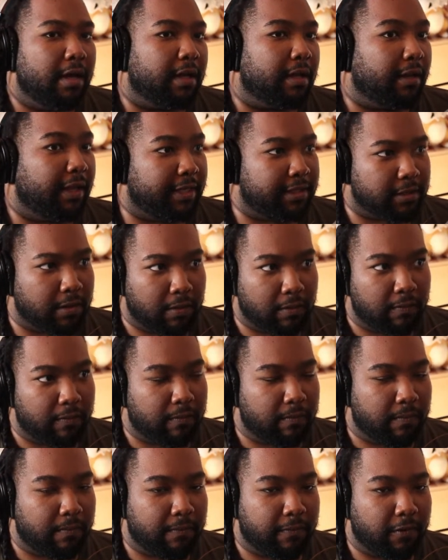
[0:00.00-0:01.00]
Let's go
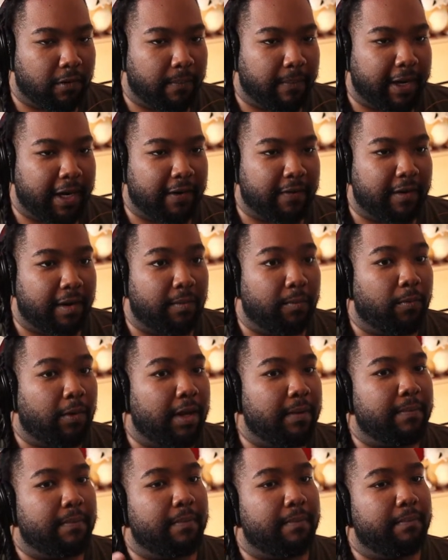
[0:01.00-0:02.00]
for a bike ride.
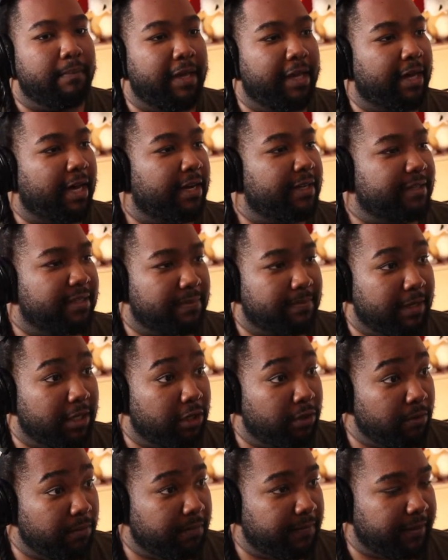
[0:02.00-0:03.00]
How does this make
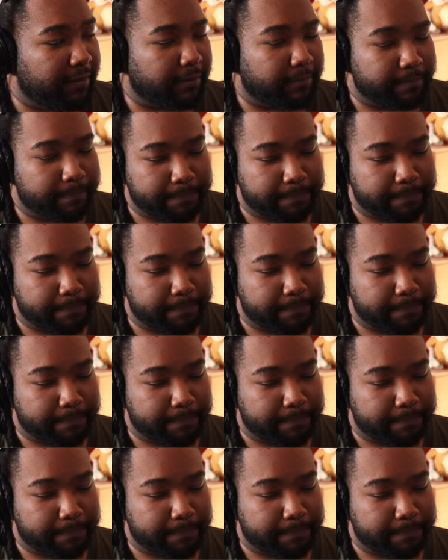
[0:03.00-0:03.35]
you feel?